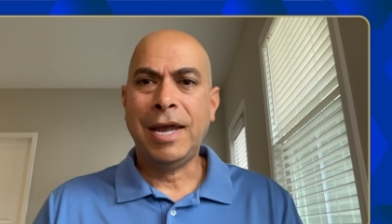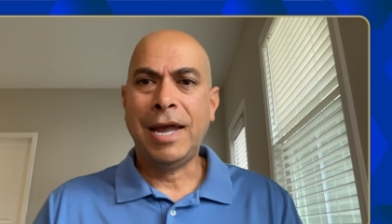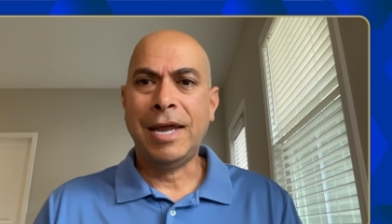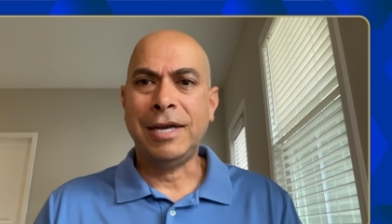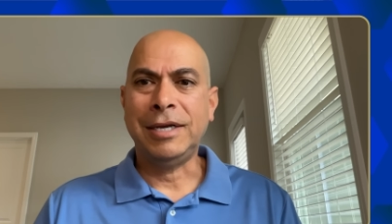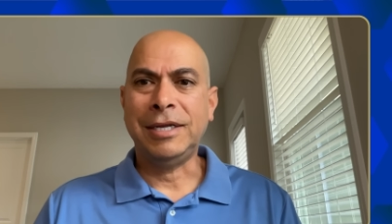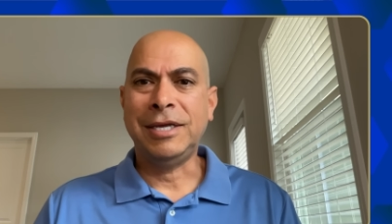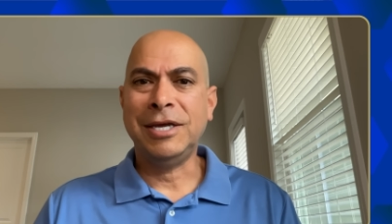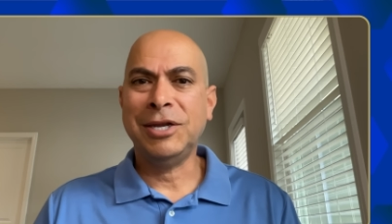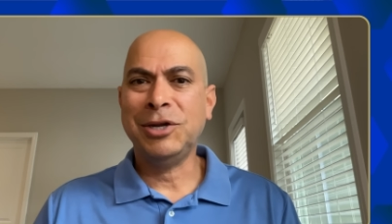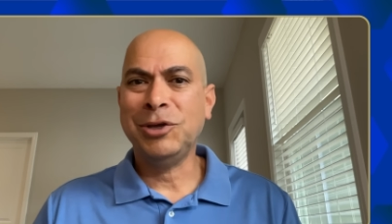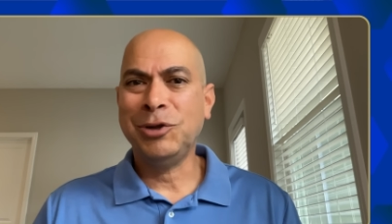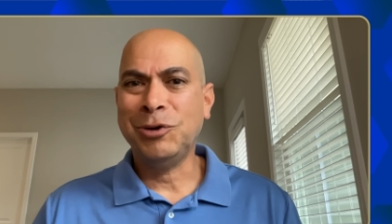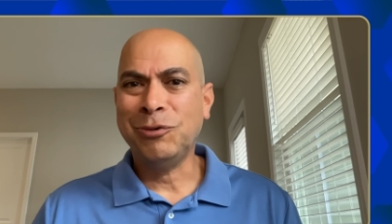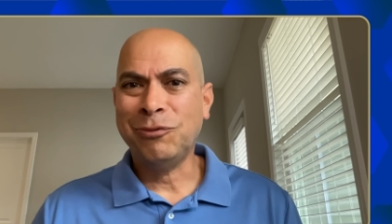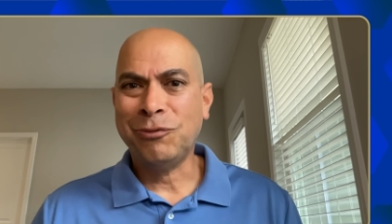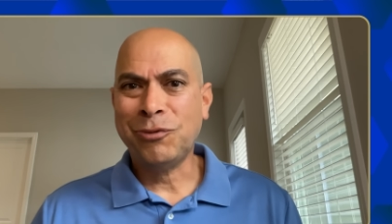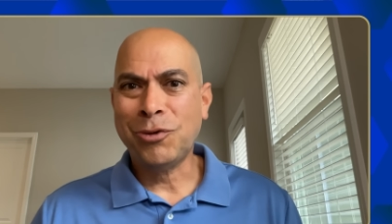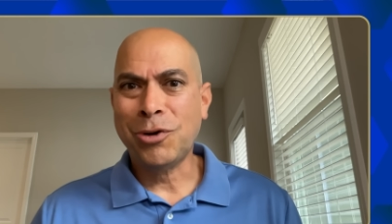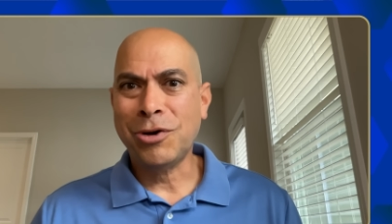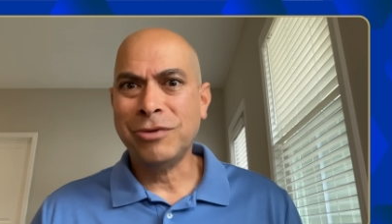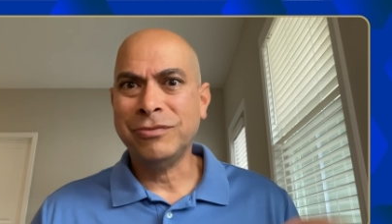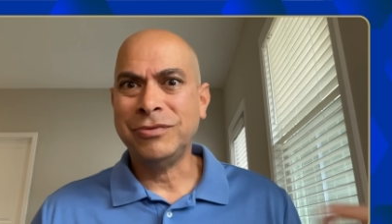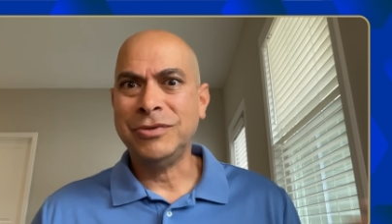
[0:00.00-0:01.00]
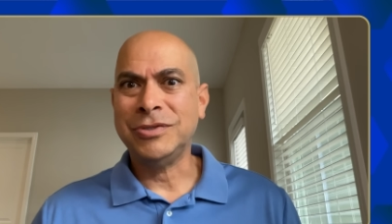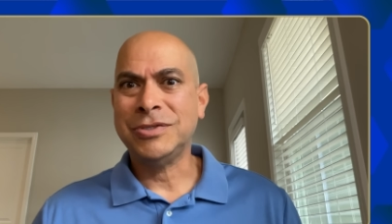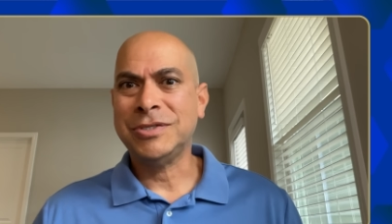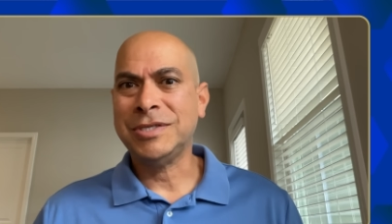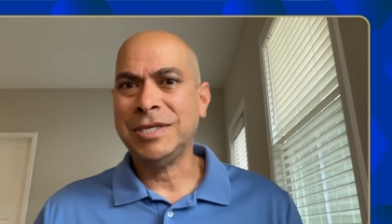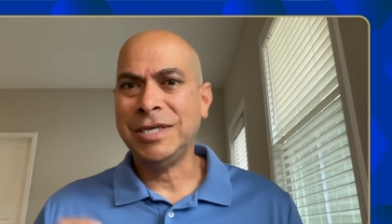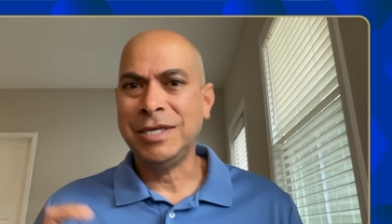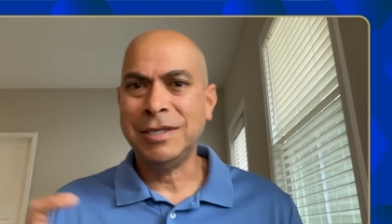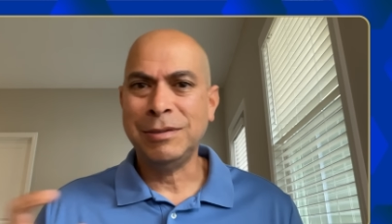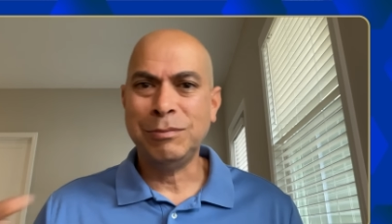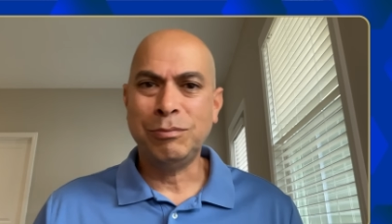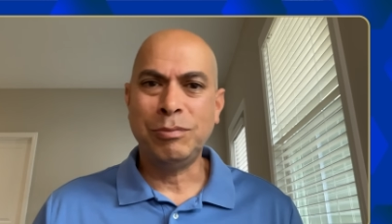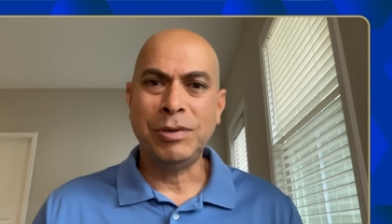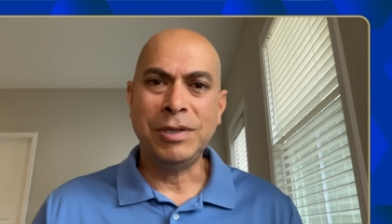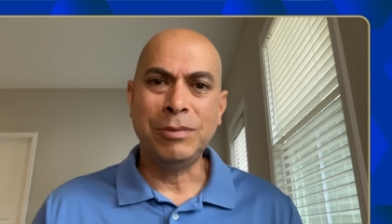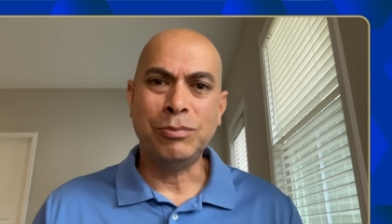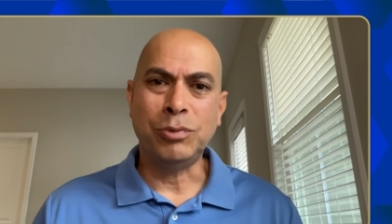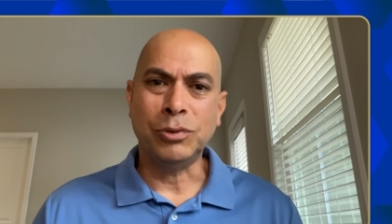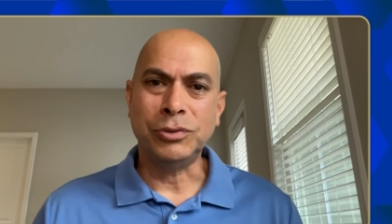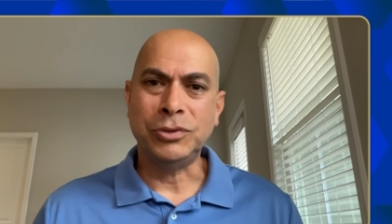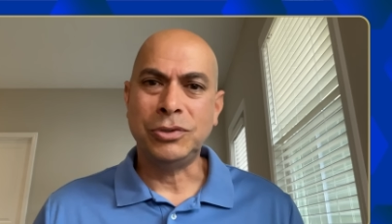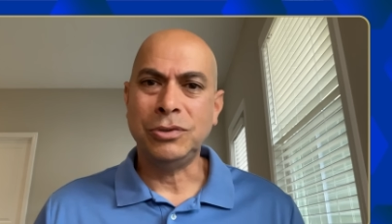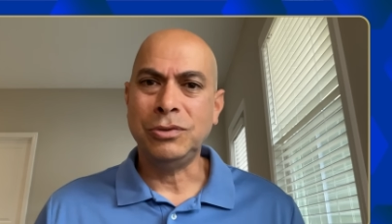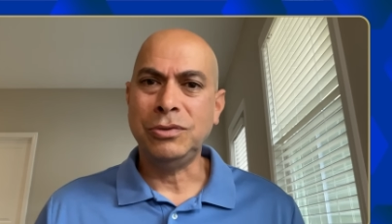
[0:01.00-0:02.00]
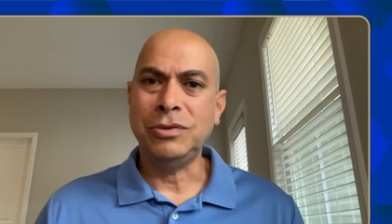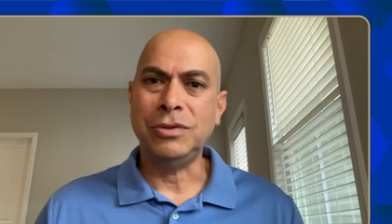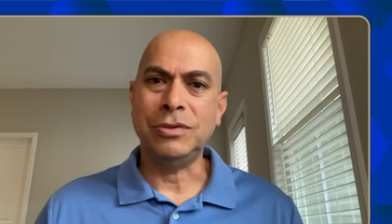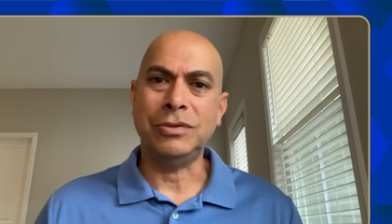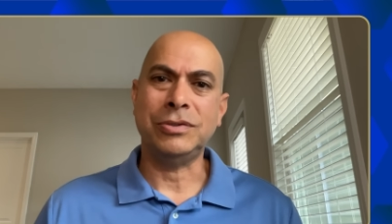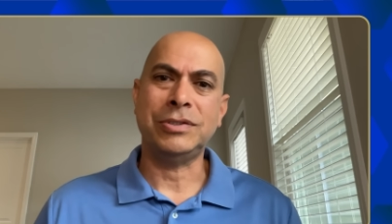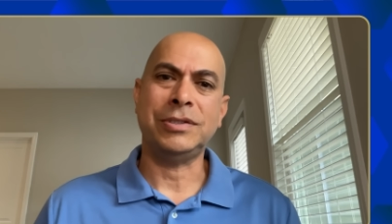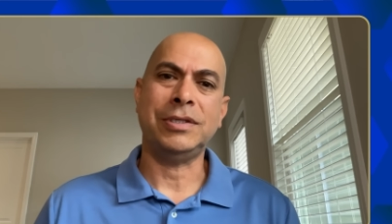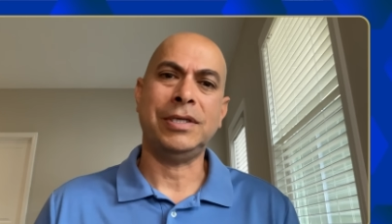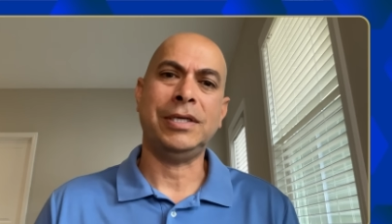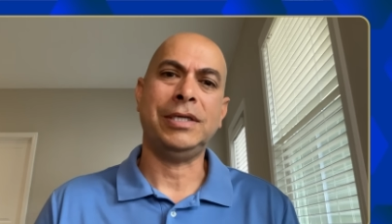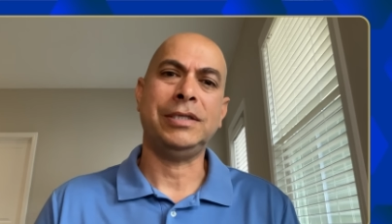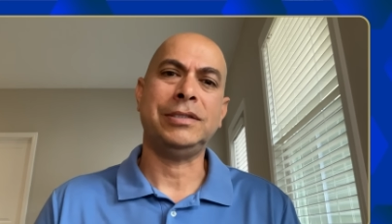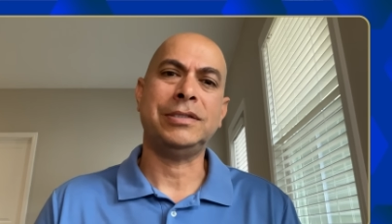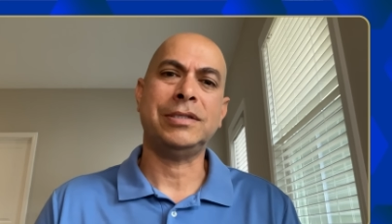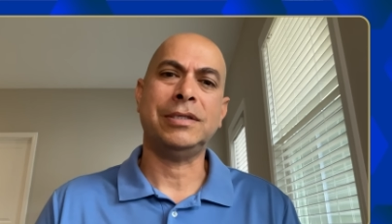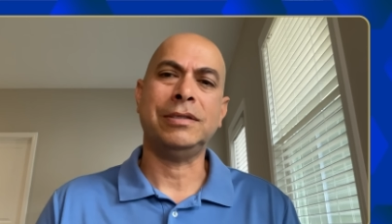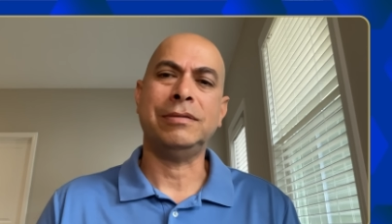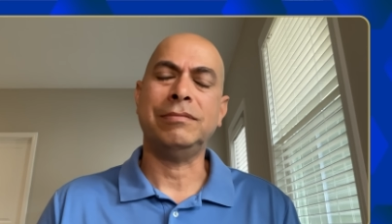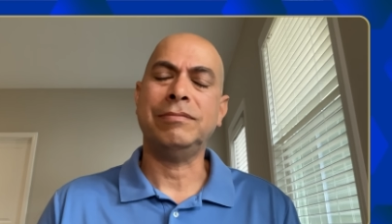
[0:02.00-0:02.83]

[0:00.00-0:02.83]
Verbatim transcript: and getting involved with seeing people do those things.